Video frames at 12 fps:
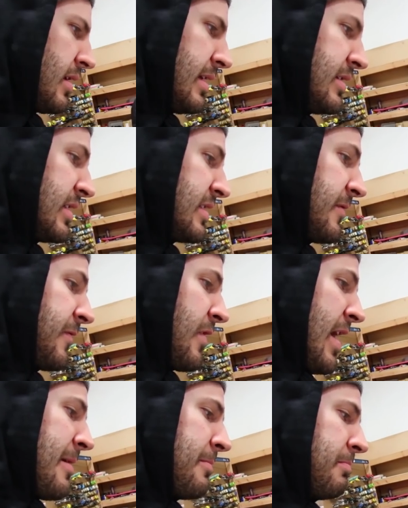It's just a
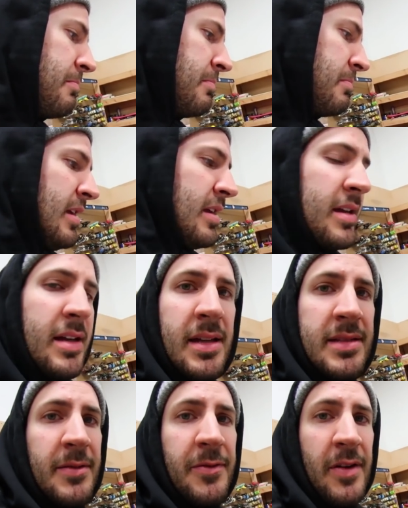frame.
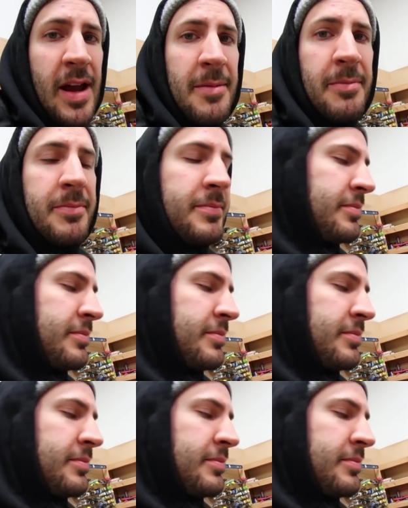It's a frame.